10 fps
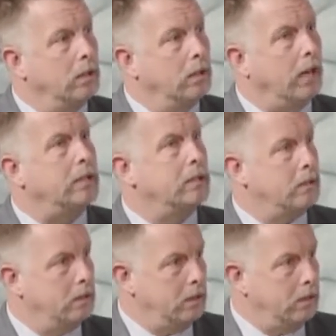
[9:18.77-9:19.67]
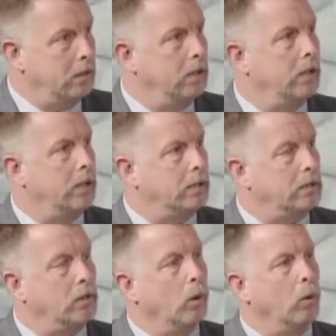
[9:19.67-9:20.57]
Yes.
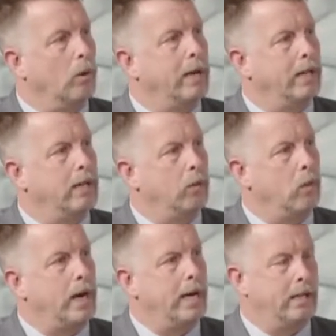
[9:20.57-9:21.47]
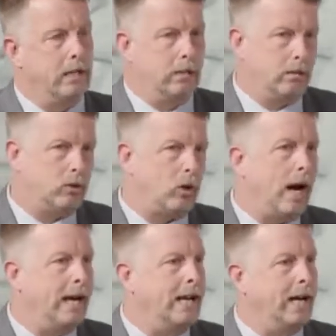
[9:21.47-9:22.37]
So we
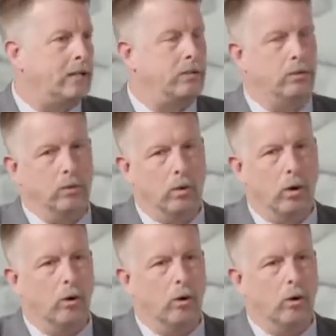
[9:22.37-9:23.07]
try not to